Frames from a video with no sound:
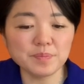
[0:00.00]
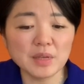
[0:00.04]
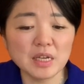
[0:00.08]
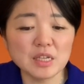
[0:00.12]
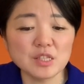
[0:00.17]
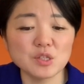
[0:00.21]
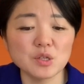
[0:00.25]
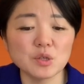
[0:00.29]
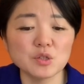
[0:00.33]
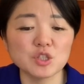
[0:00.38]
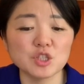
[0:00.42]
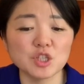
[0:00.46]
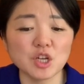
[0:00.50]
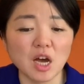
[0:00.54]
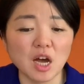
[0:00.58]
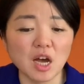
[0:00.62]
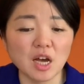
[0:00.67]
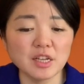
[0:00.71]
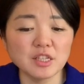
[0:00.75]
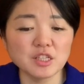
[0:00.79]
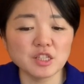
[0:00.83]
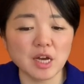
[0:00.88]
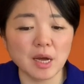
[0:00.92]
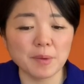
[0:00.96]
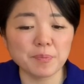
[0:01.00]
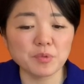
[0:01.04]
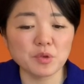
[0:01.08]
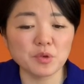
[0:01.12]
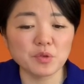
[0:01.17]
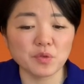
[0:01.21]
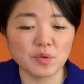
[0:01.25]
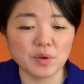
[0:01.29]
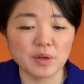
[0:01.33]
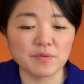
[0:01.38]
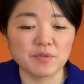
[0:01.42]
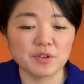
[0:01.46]
So John chapter
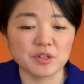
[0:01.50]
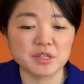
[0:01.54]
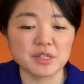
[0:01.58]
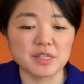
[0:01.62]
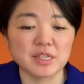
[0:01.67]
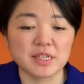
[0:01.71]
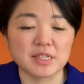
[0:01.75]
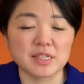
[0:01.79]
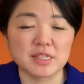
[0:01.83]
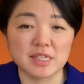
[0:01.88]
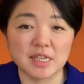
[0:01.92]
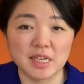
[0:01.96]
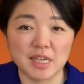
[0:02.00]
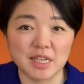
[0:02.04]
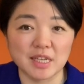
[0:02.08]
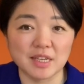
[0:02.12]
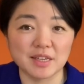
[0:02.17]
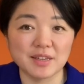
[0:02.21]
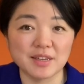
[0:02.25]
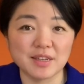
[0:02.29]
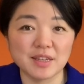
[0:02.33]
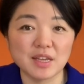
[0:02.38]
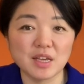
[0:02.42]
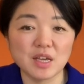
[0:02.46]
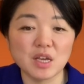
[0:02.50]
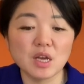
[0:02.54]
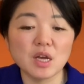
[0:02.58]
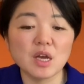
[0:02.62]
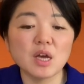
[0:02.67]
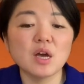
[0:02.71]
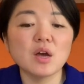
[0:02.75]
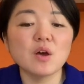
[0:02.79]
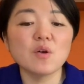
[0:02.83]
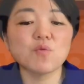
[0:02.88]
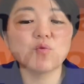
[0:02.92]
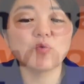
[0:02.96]
3 verse 16.
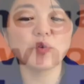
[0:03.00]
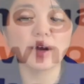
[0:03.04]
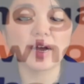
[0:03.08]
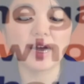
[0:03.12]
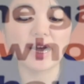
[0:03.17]
For